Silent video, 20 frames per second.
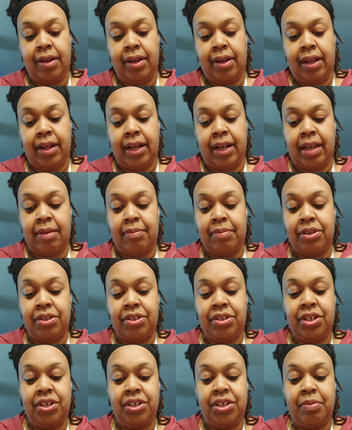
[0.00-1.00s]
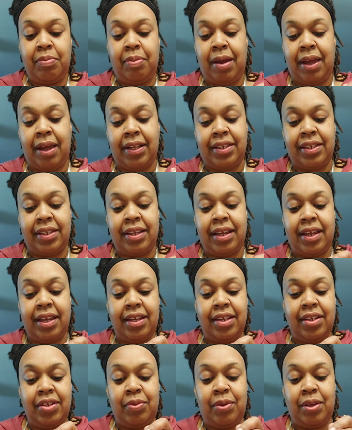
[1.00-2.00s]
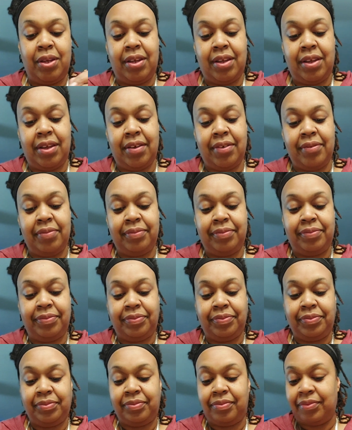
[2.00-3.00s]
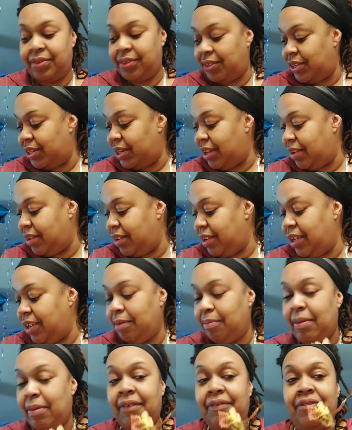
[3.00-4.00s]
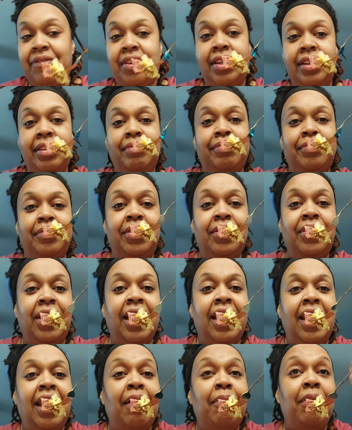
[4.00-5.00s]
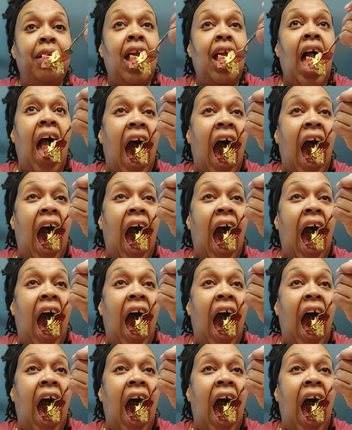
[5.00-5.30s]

I got Miss Gigi back today, this weekend. She down here at my foot looking at me.